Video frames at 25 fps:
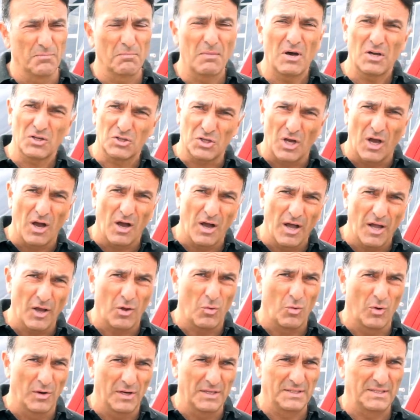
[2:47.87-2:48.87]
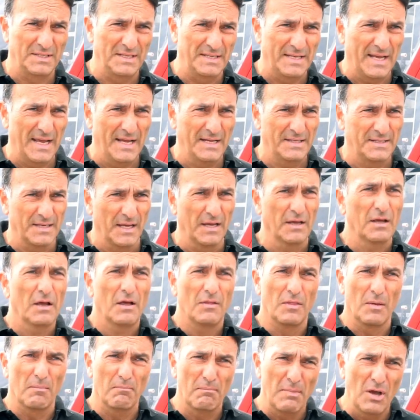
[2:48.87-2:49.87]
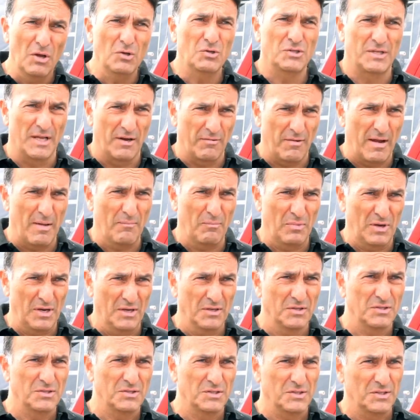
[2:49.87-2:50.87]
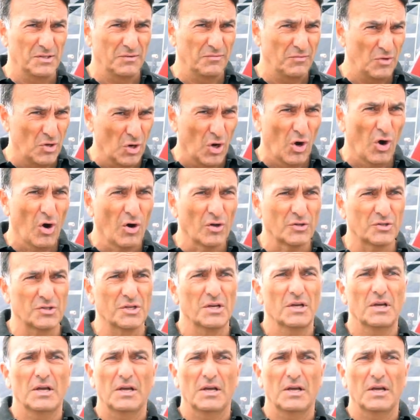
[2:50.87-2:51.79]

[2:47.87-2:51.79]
much higher quality data than most air ambulances have got